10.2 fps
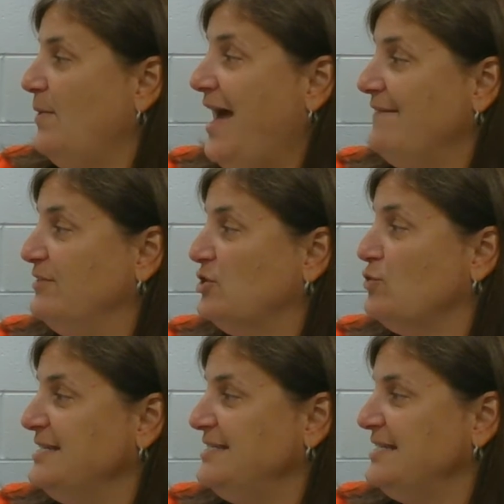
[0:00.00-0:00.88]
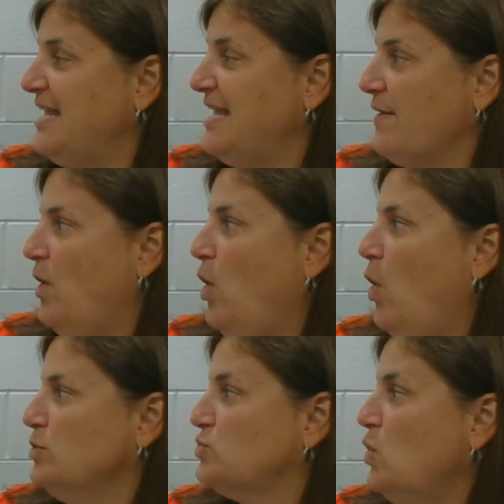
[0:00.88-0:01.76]
have the craziest hair in the
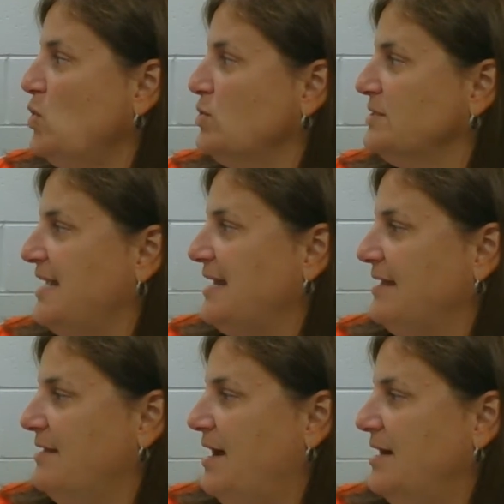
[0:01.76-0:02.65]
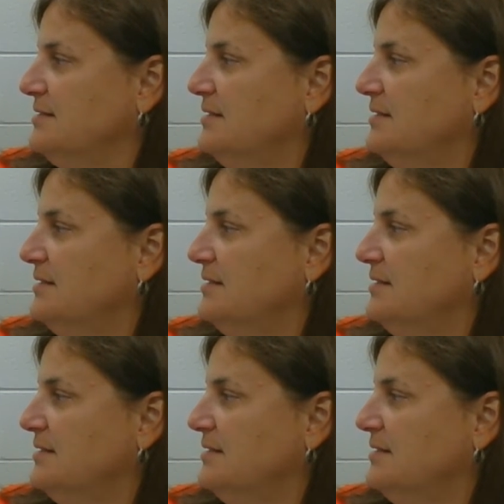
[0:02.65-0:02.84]
whole school, Stanley thought.